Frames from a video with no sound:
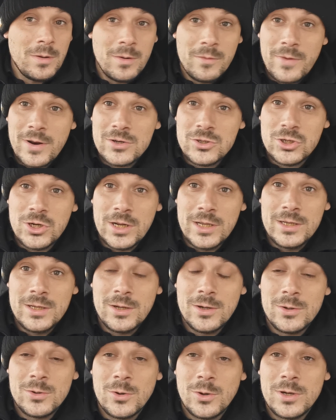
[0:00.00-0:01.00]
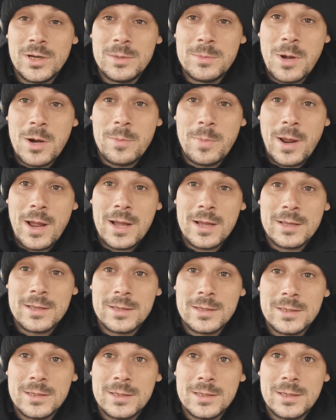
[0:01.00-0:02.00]
Eventually got an email back,
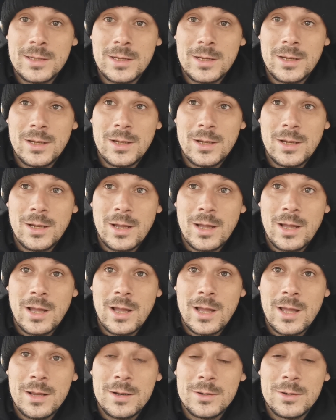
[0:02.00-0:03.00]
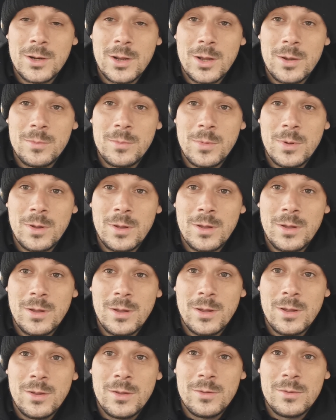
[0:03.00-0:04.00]
and
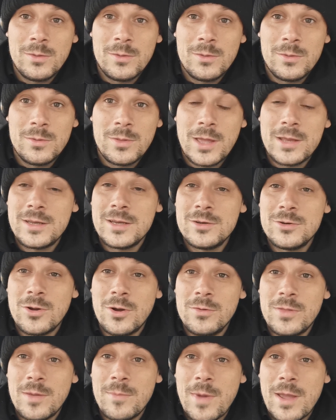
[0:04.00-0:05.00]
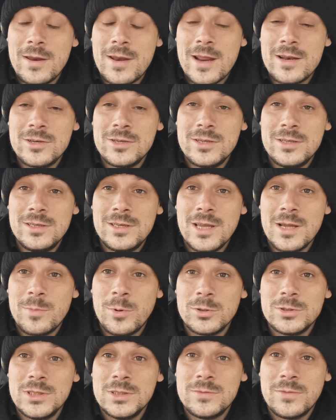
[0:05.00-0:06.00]
they didn't know they made any
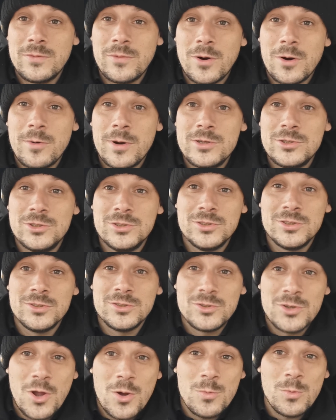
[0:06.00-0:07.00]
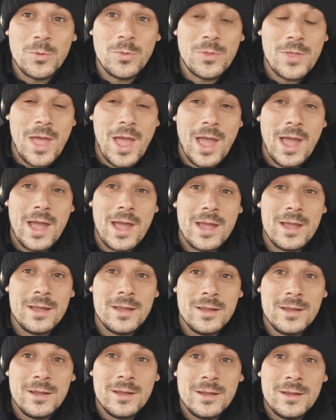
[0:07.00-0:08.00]
gearboxes for fire engines. There's no one there
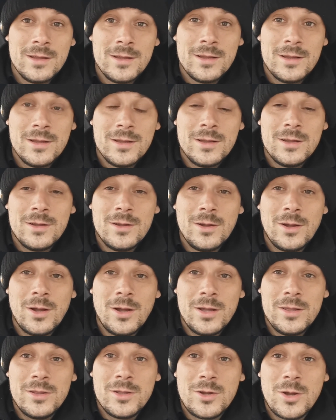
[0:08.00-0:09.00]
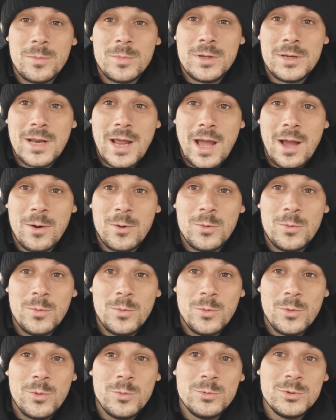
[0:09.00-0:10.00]
in the company now
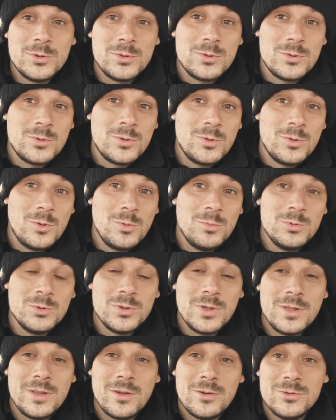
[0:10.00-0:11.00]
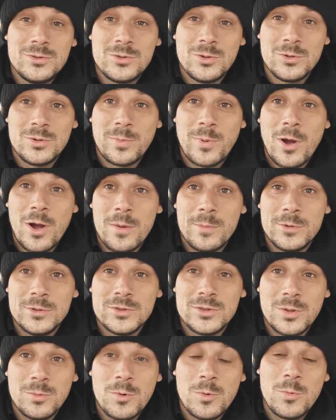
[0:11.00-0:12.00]
that was in those
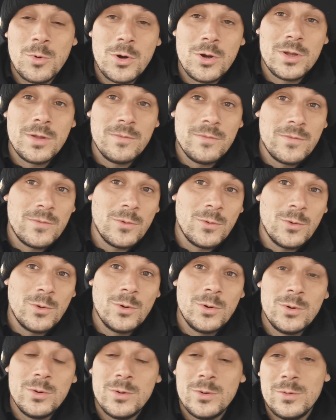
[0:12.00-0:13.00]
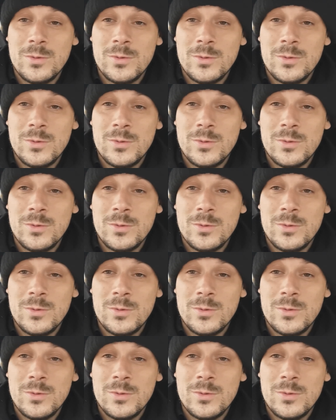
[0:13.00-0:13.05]
departments that were working for